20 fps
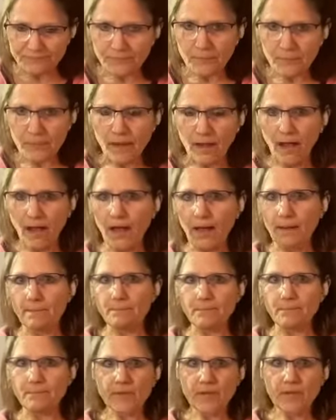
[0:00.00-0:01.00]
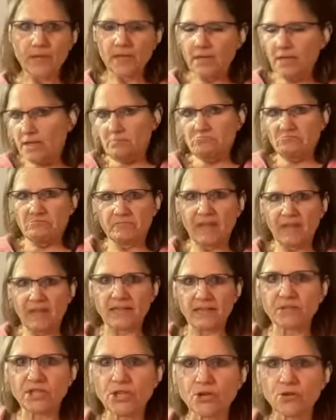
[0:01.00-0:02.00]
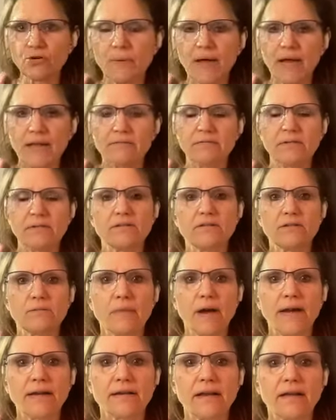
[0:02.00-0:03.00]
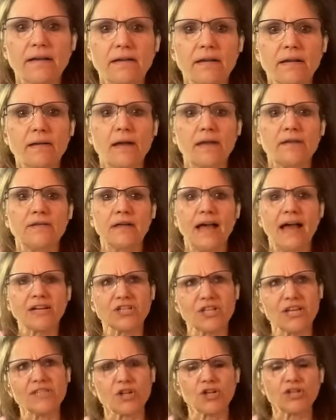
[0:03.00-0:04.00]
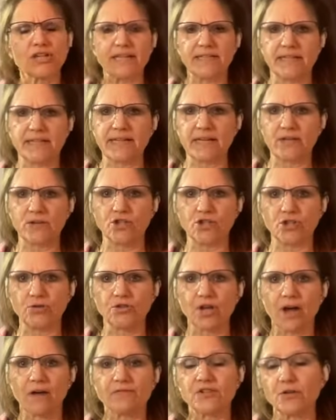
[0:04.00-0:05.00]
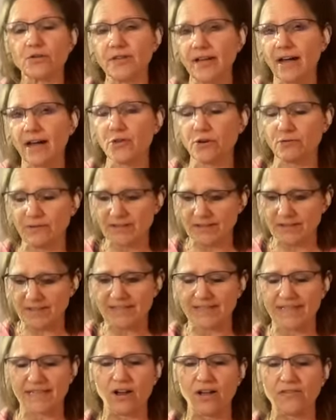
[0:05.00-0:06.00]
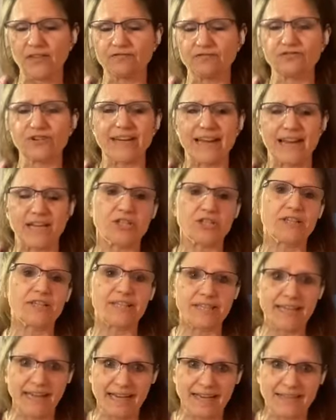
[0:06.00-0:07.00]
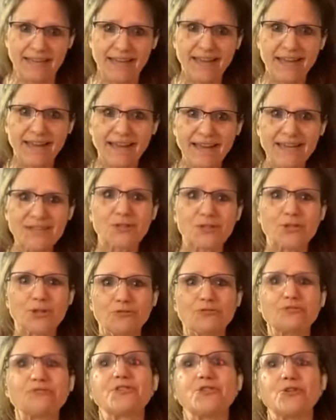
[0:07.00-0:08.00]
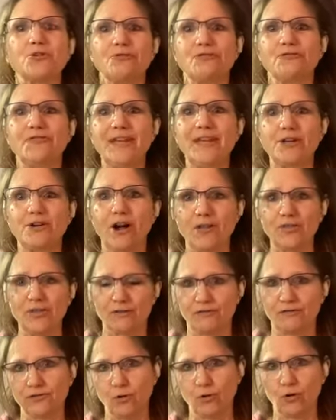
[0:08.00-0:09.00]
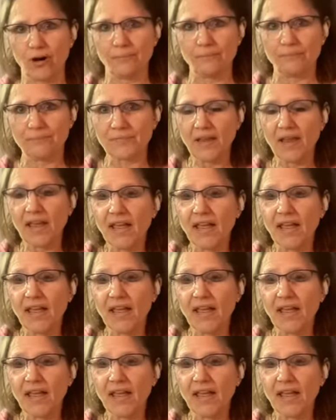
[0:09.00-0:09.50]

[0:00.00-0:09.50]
That's up to you, but you might, actually it's a good idea to take your shoes off. So the other reason to sit on the front edge of the seat is that your feet are on the floor.